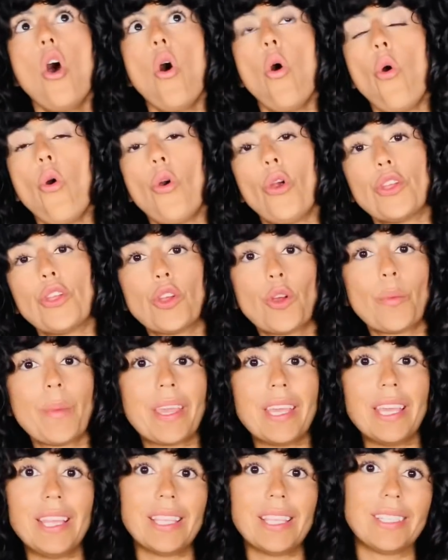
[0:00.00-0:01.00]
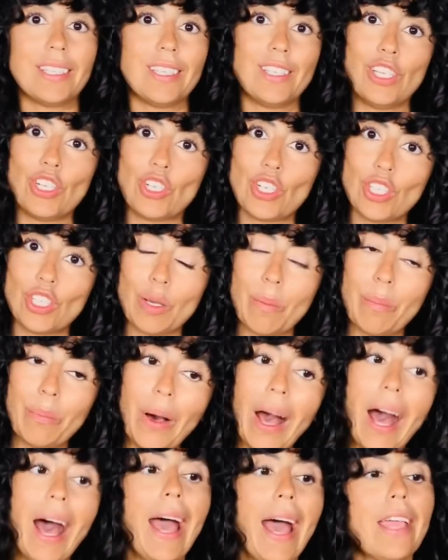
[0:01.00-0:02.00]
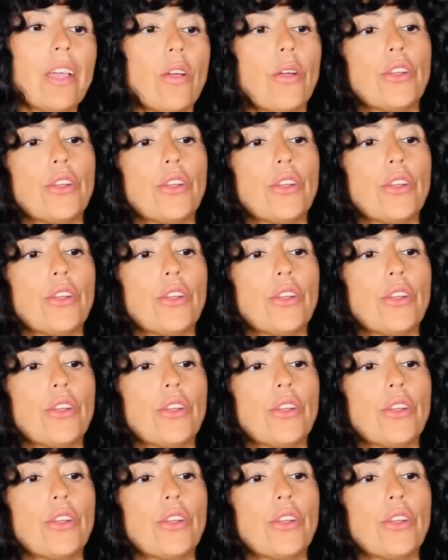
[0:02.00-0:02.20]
or you're making this decision to buy,